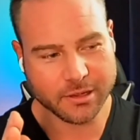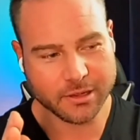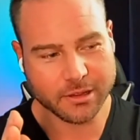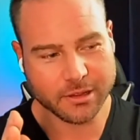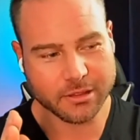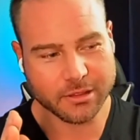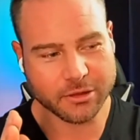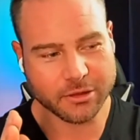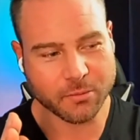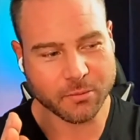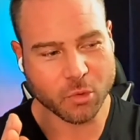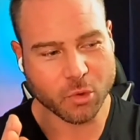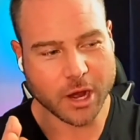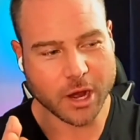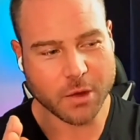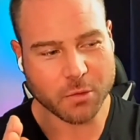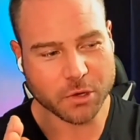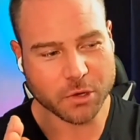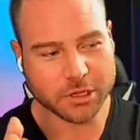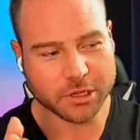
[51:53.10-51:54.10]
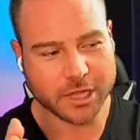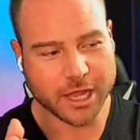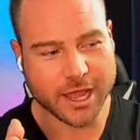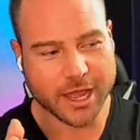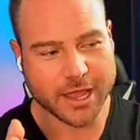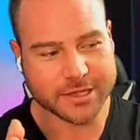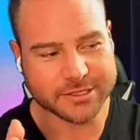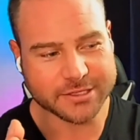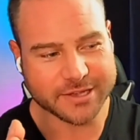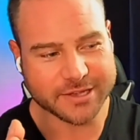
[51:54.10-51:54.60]
the more I
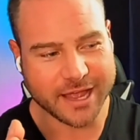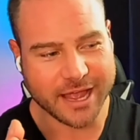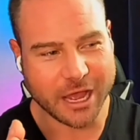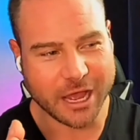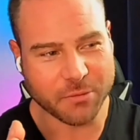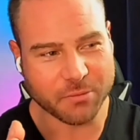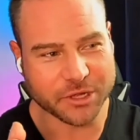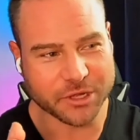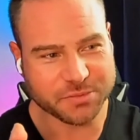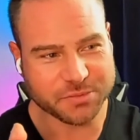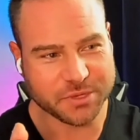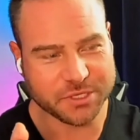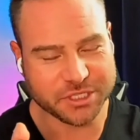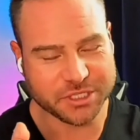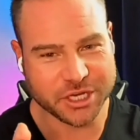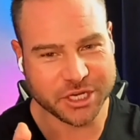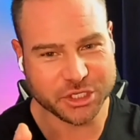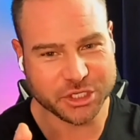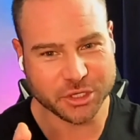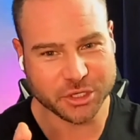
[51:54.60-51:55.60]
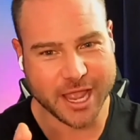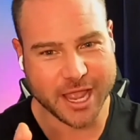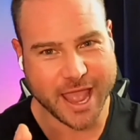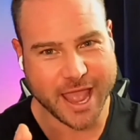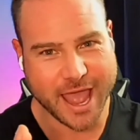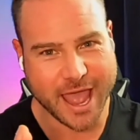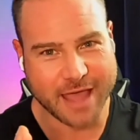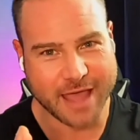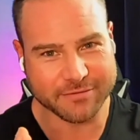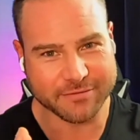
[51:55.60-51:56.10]
realize how much potential I
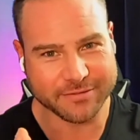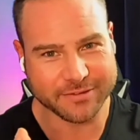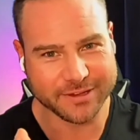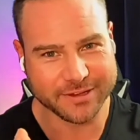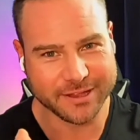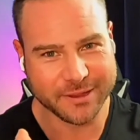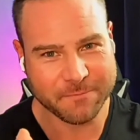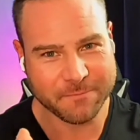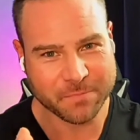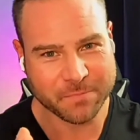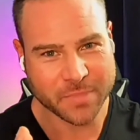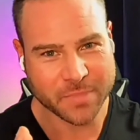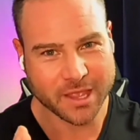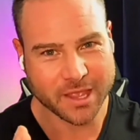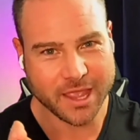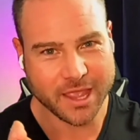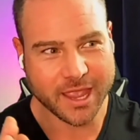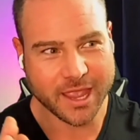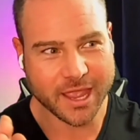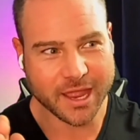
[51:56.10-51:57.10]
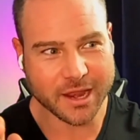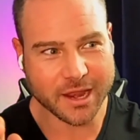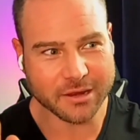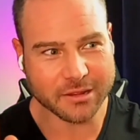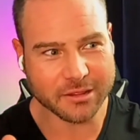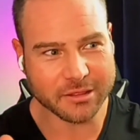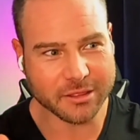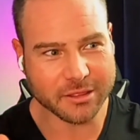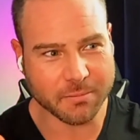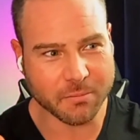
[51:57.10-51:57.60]
have. And
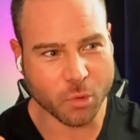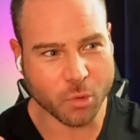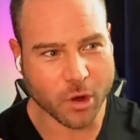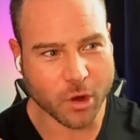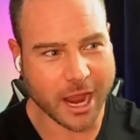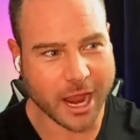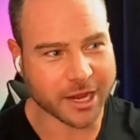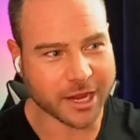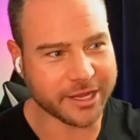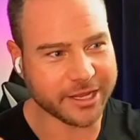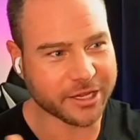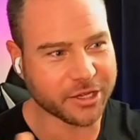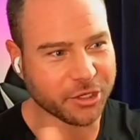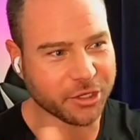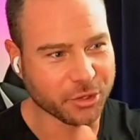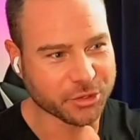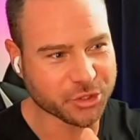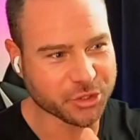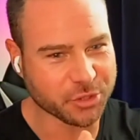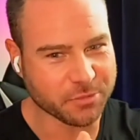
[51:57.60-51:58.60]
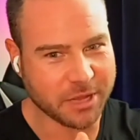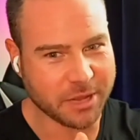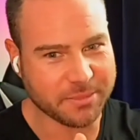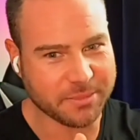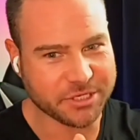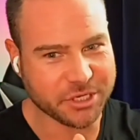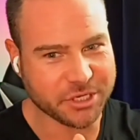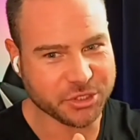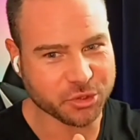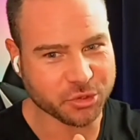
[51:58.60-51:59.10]
the more I get closer to my
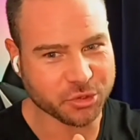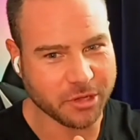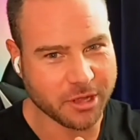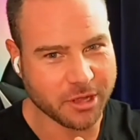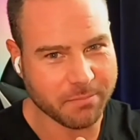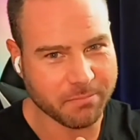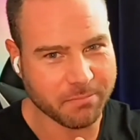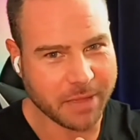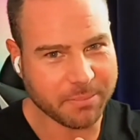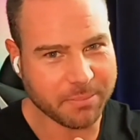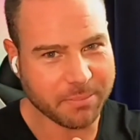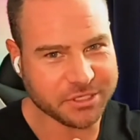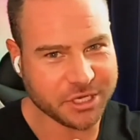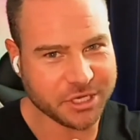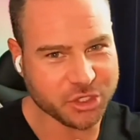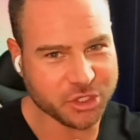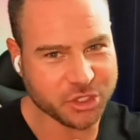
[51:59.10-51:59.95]
potential